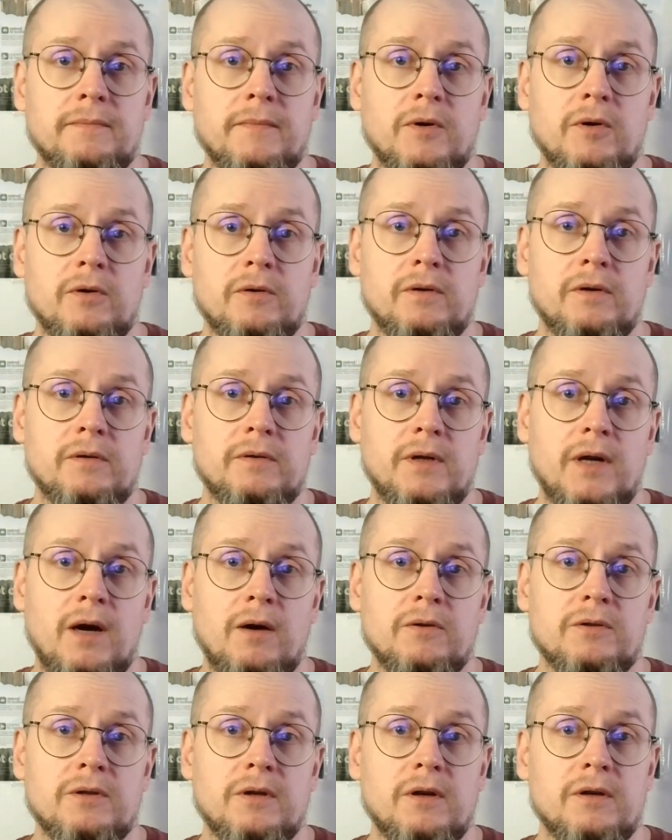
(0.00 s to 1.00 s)
on
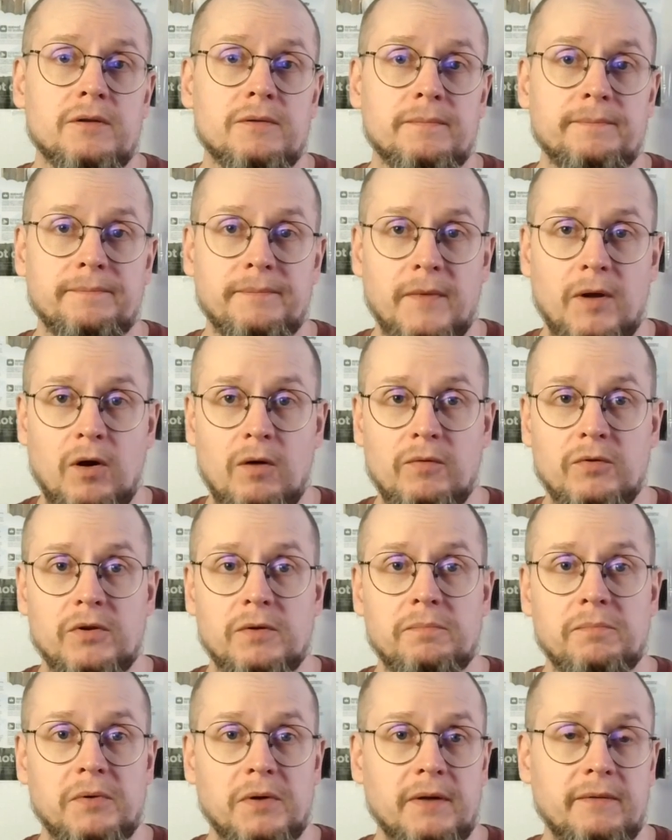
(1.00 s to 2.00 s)
dowsers over the
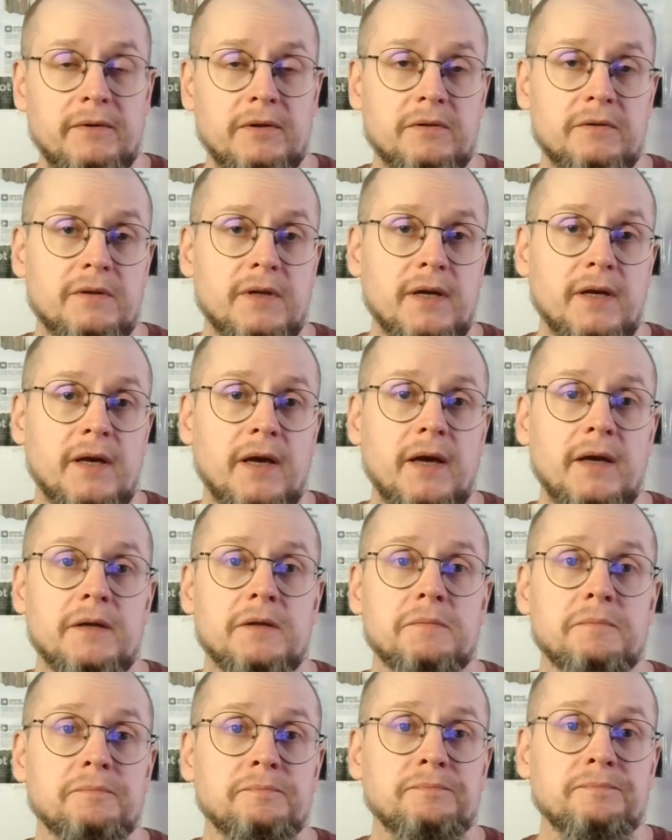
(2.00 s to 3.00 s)
previous decades.